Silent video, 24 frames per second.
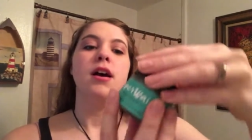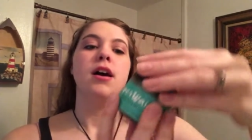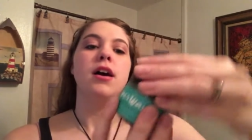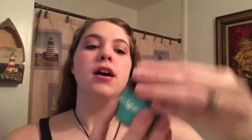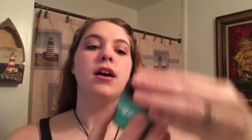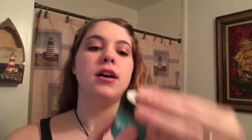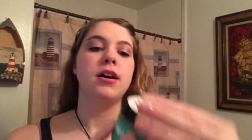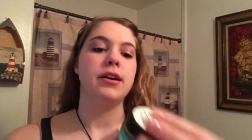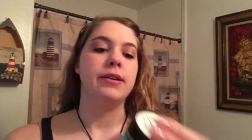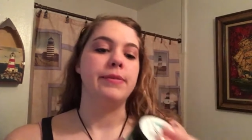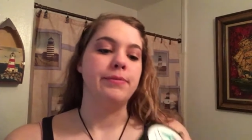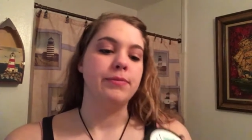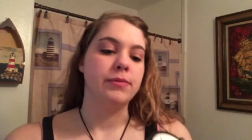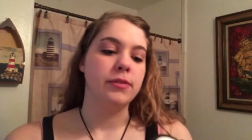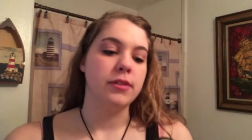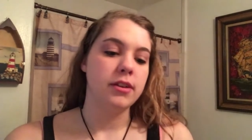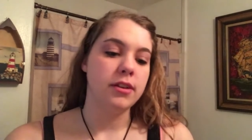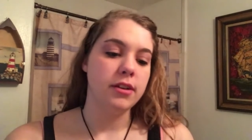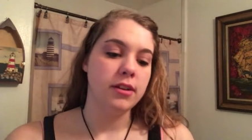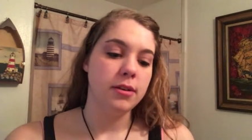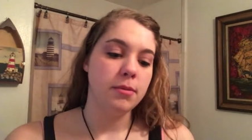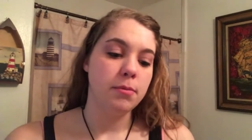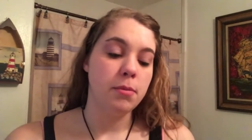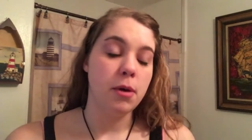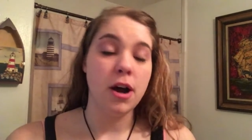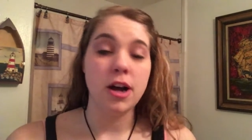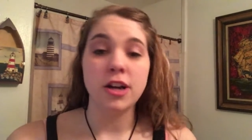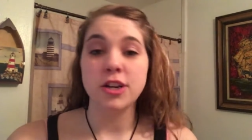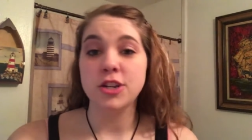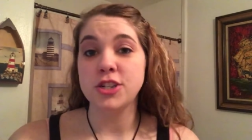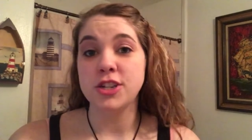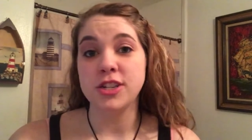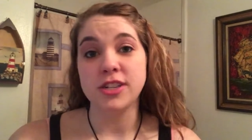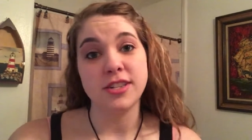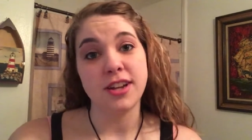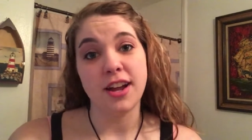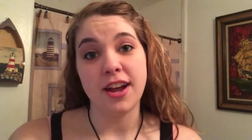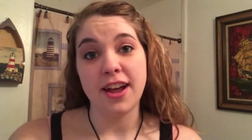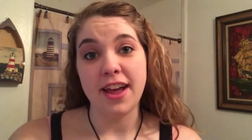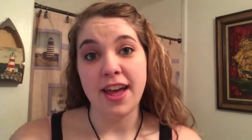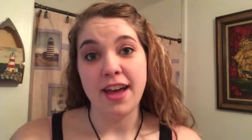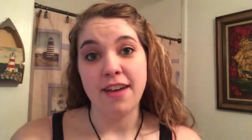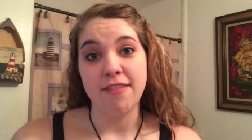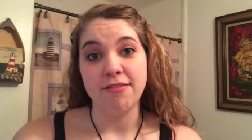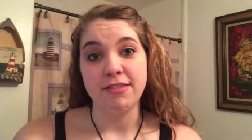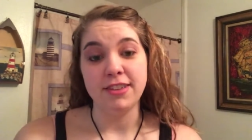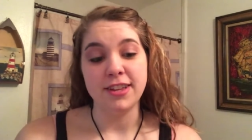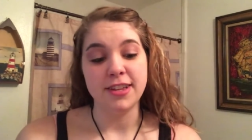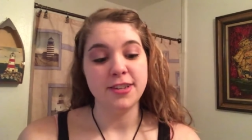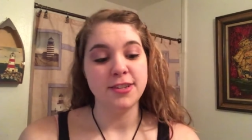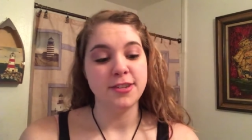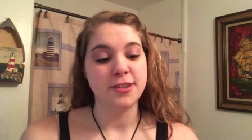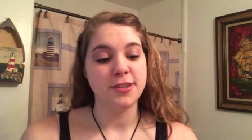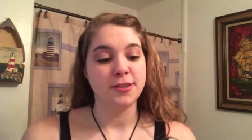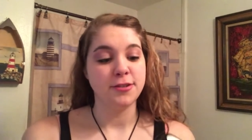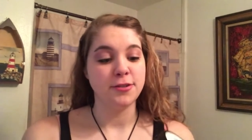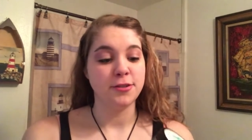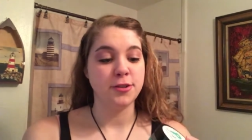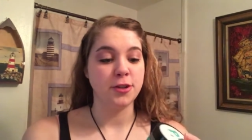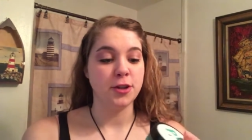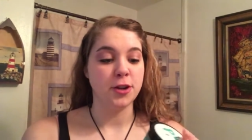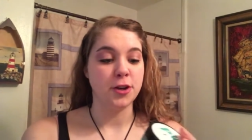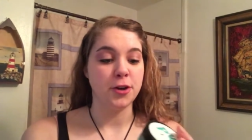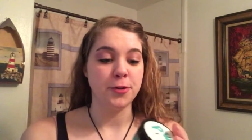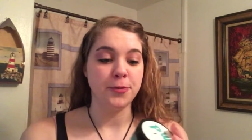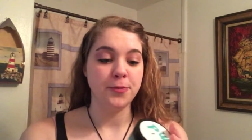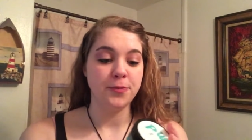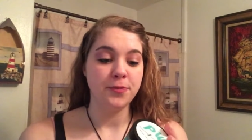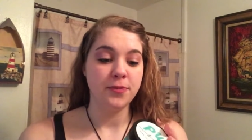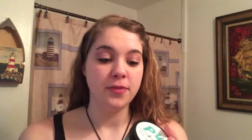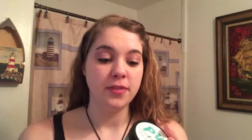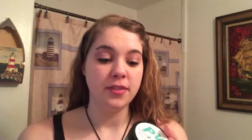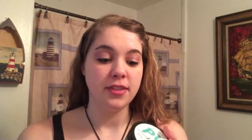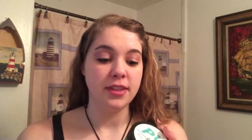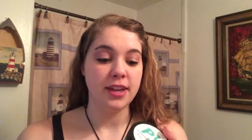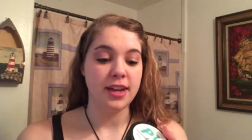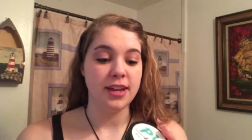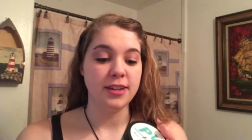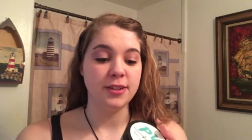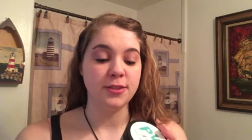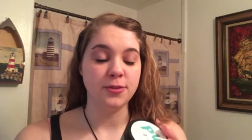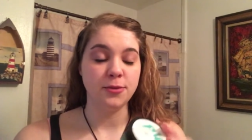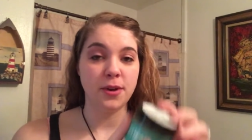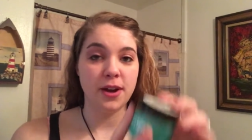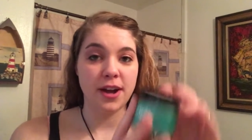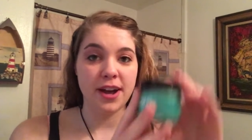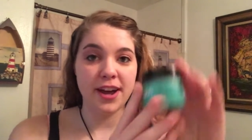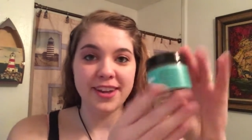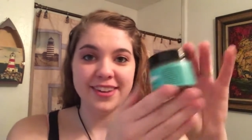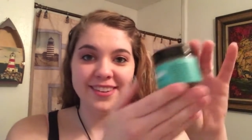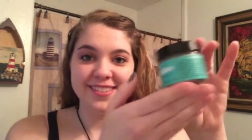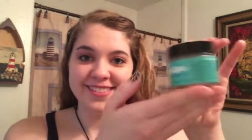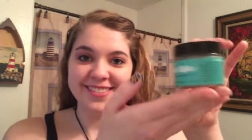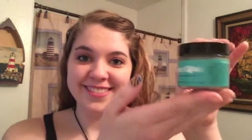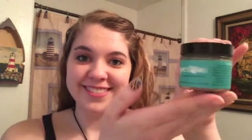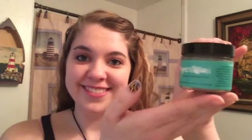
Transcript: Um, Posh does not have this, so that is why